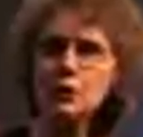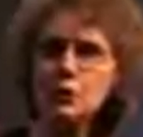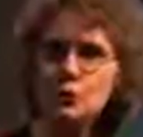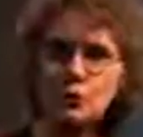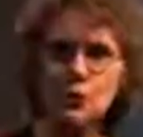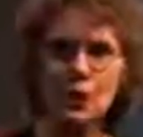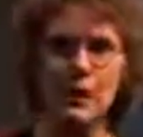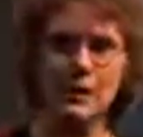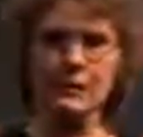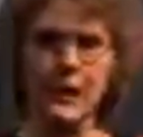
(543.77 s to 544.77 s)
to
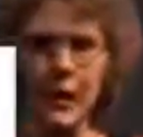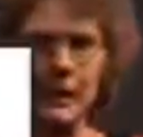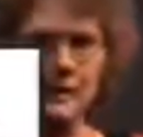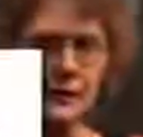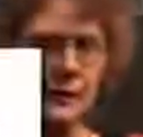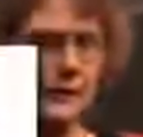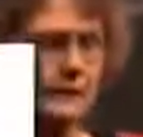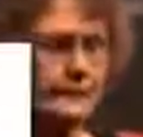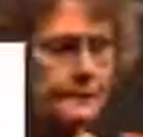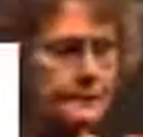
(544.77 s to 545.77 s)
neutralize
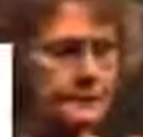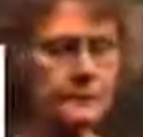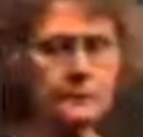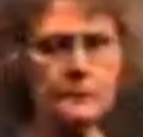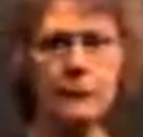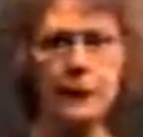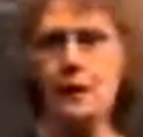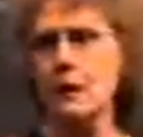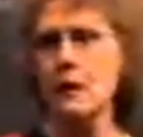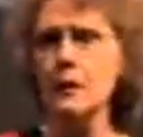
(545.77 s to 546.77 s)
acids.
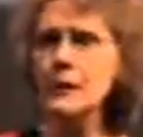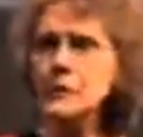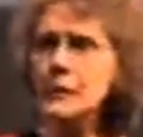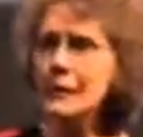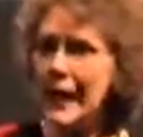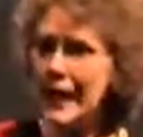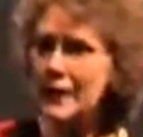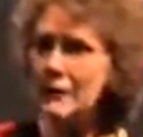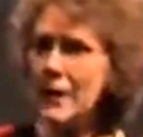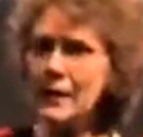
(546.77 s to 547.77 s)
There's a
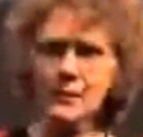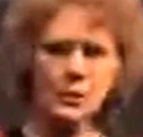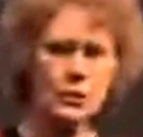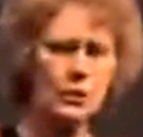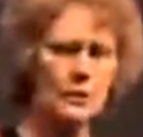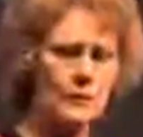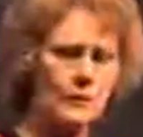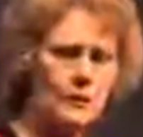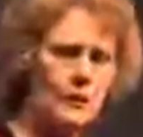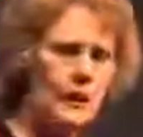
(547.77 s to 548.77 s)
lack of oxygen
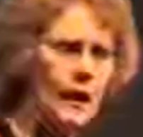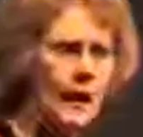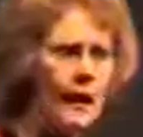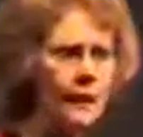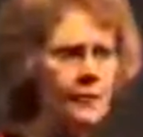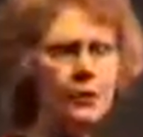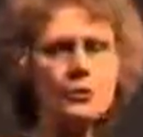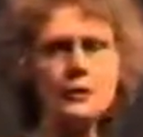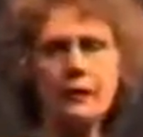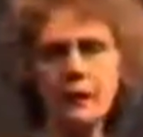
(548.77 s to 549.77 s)
and
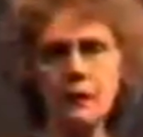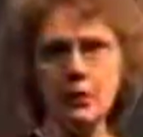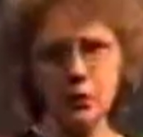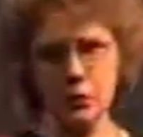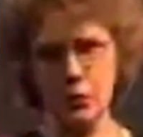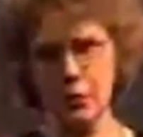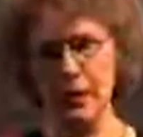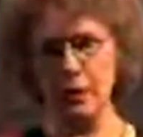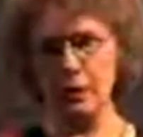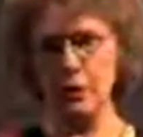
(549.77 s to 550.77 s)
there's little or no
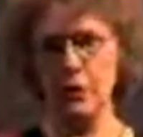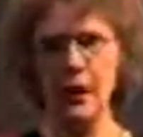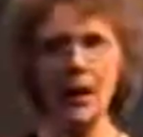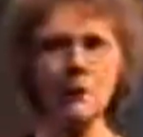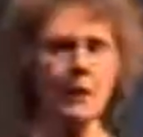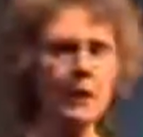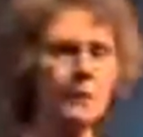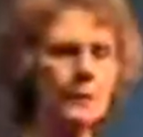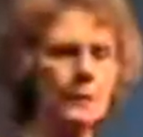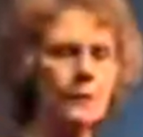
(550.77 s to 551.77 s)
energy. How
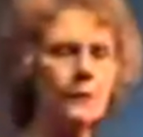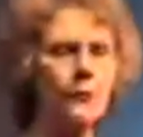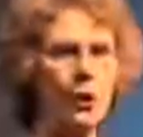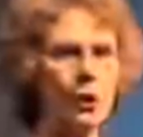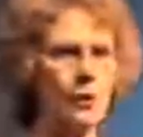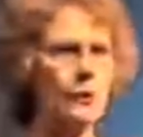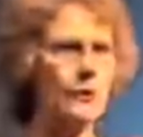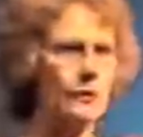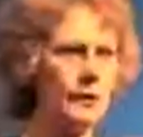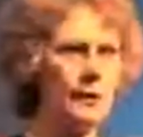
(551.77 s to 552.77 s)
many people know
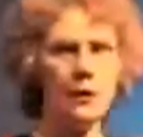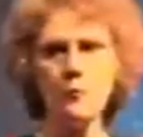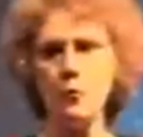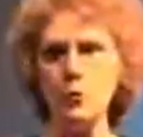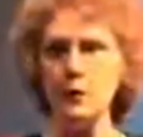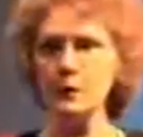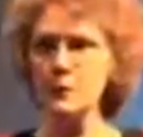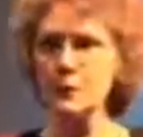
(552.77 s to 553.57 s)
that the #1